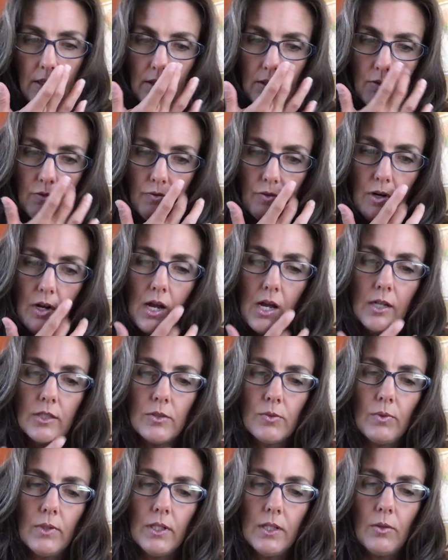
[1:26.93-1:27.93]
The
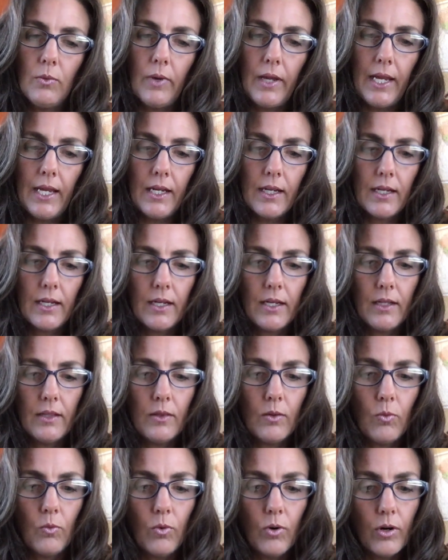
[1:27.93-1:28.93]
frogs will awake,
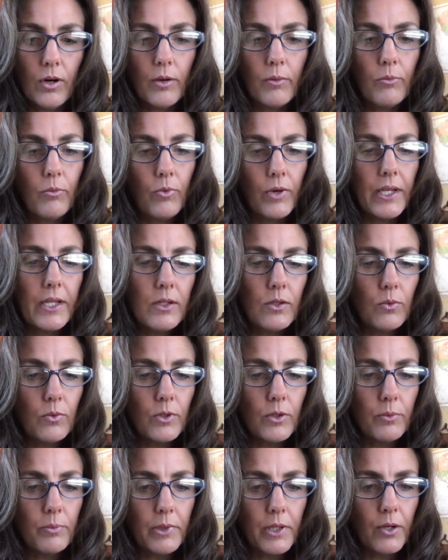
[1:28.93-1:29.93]
the warm wind
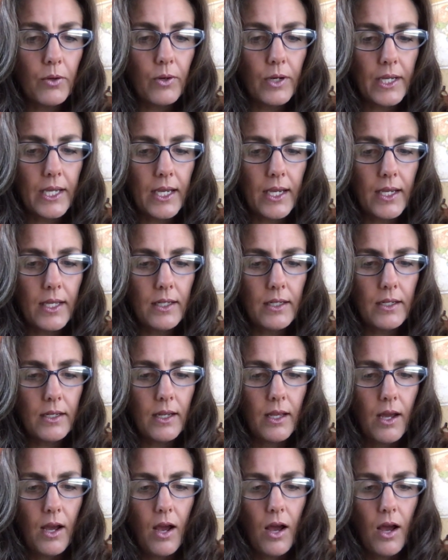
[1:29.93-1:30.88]
will blow again.